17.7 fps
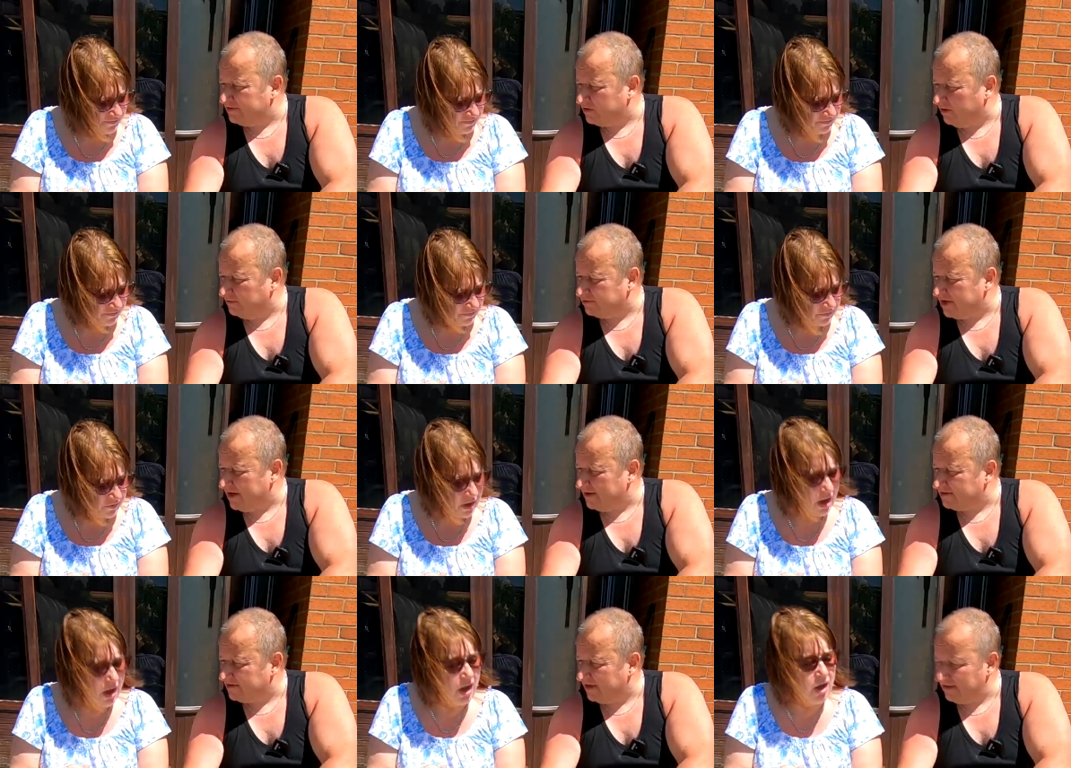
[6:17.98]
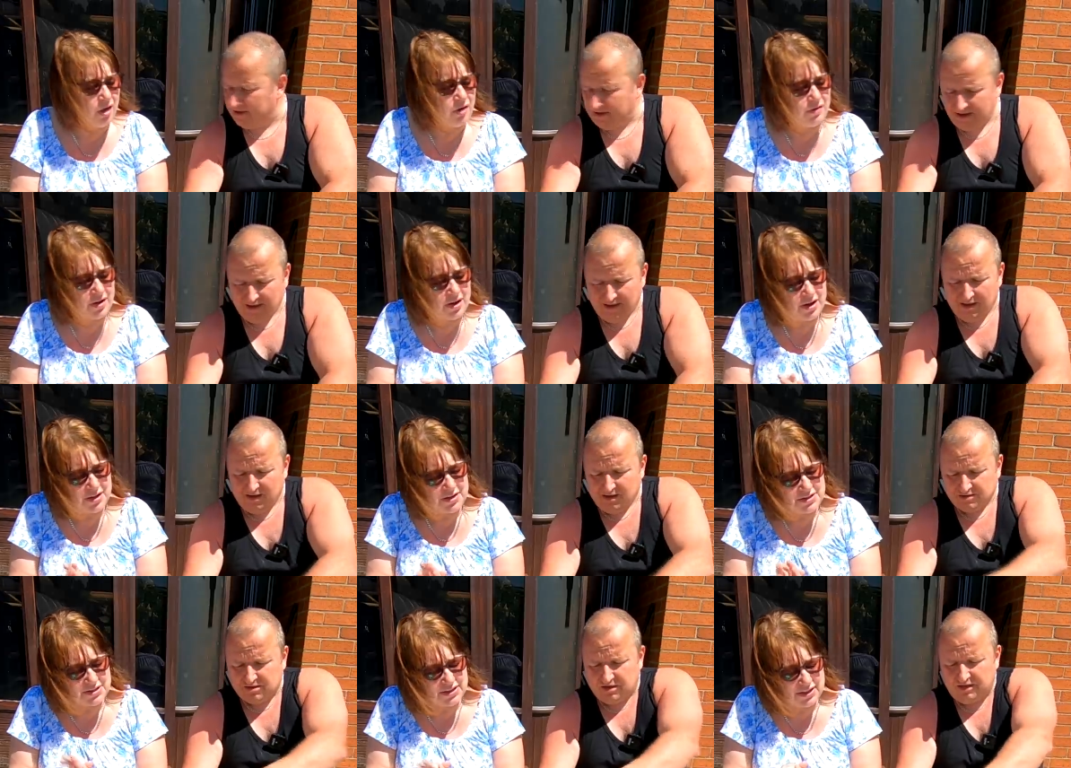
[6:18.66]
Speaker 1: times out of ten. Oh,
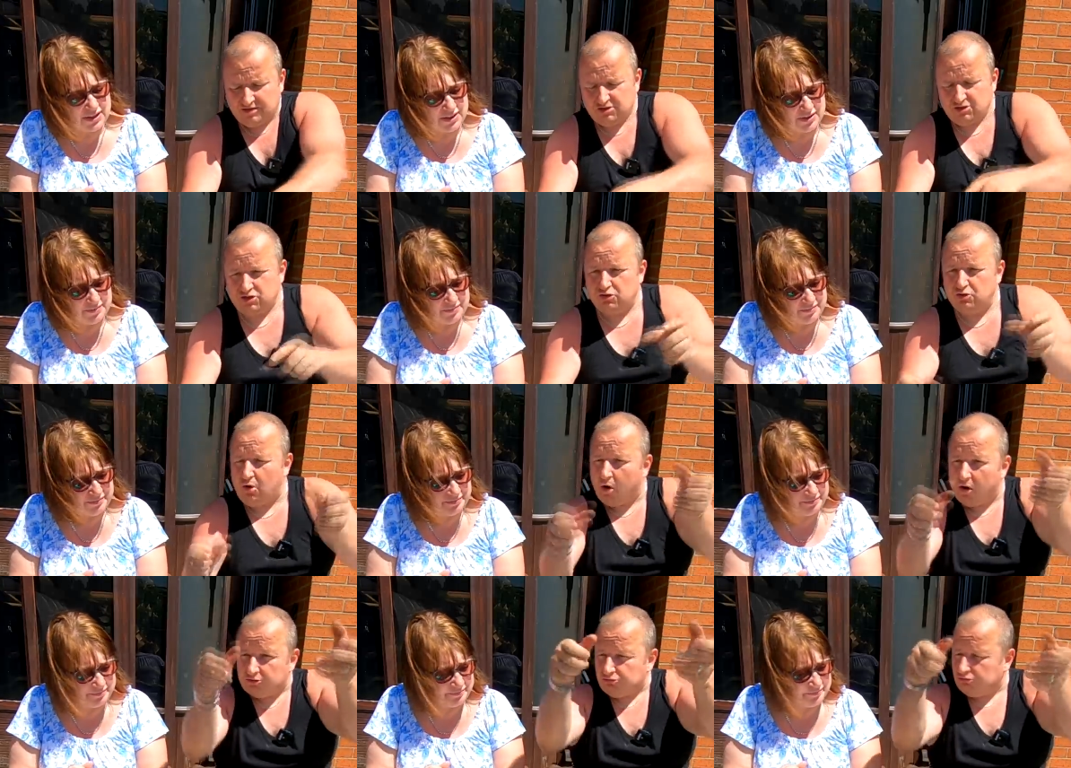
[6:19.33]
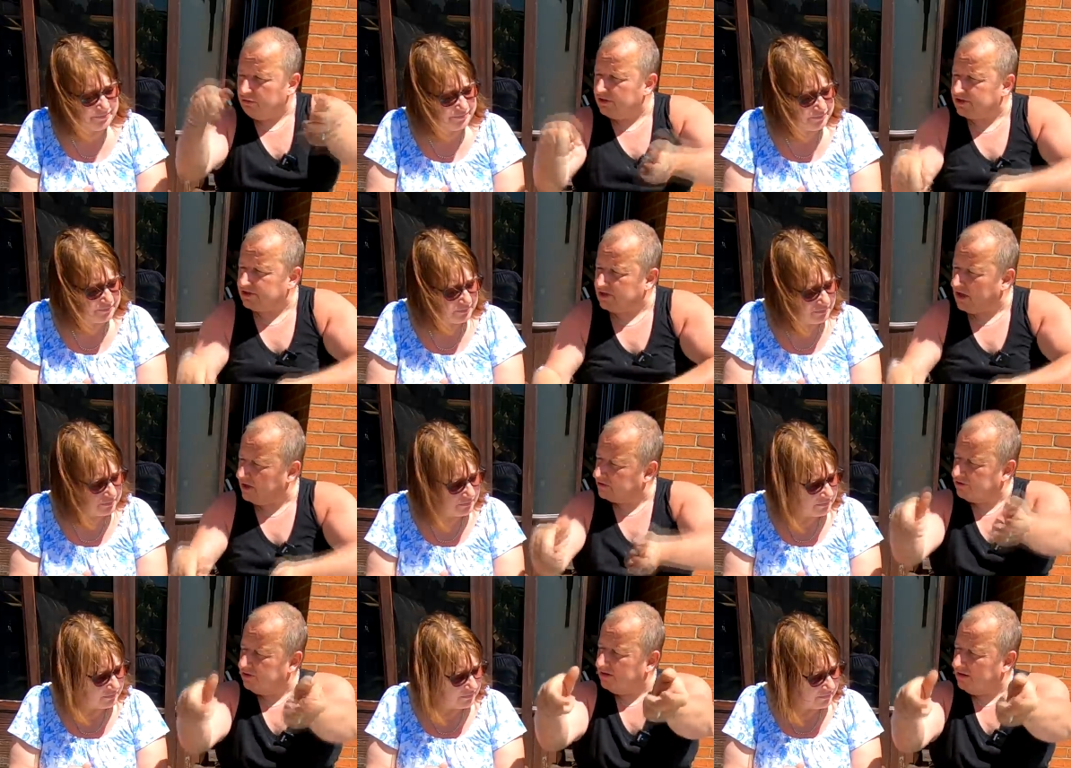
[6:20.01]
right, so these are two hydraulic
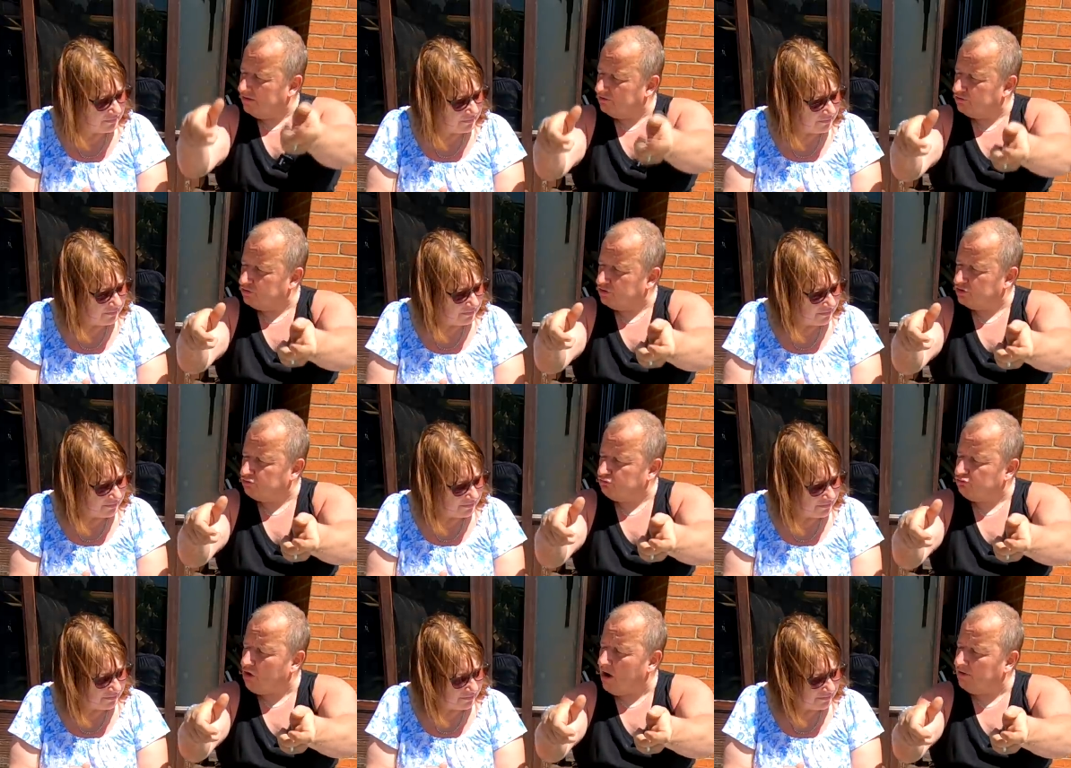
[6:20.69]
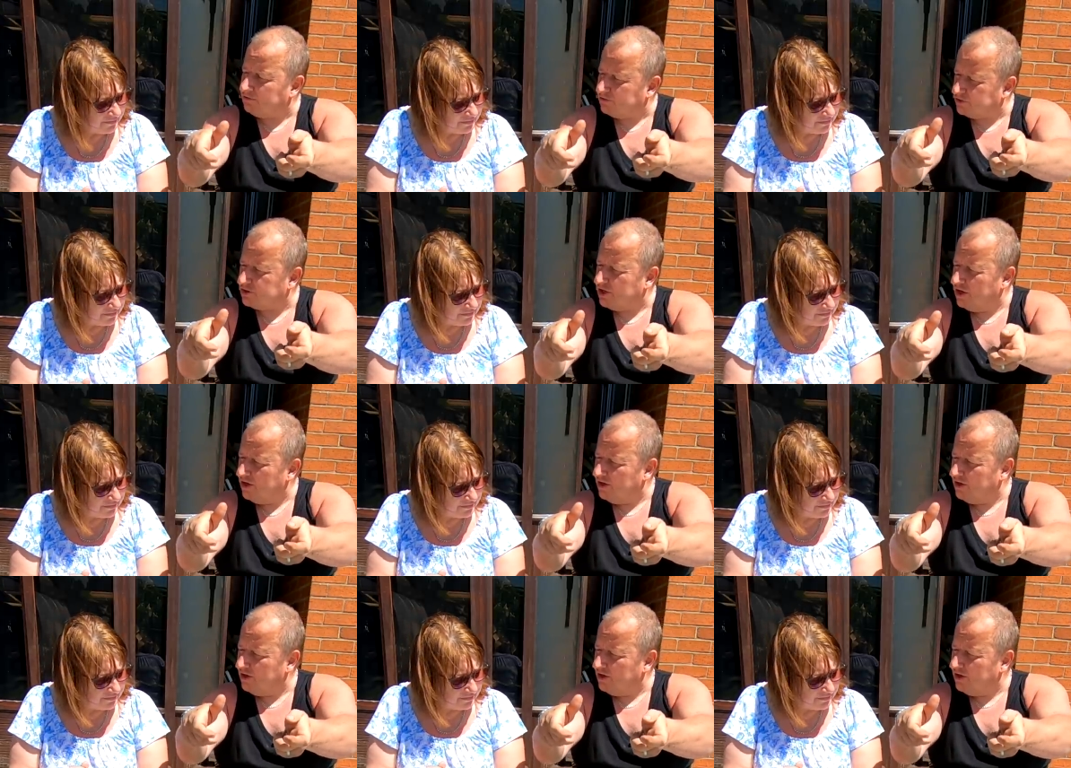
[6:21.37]
struts that struts,